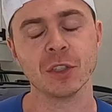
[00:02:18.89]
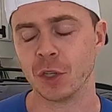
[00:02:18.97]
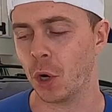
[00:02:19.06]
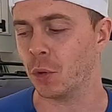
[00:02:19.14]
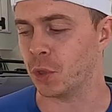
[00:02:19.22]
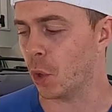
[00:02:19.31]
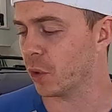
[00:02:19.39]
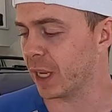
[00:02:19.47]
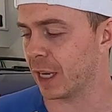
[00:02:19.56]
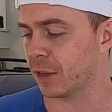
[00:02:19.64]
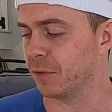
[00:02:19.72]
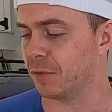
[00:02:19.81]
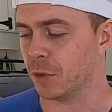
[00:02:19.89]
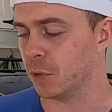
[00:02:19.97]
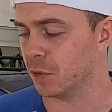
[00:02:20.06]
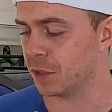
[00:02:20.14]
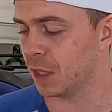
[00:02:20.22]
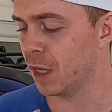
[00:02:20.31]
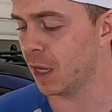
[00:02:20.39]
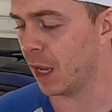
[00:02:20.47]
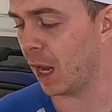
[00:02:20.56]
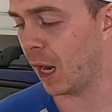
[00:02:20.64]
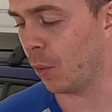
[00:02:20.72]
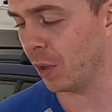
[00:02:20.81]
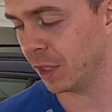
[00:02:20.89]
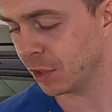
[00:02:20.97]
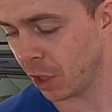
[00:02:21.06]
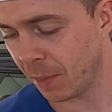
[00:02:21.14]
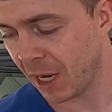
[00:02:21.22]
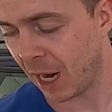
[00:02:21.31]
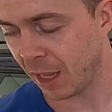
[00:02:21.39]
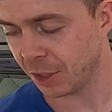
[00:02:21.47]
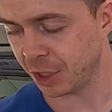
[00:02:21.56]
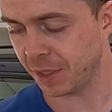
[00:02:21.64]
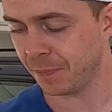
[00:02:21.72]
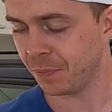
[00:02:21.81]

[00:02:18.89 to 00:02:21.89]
so don't get confused with the terminology.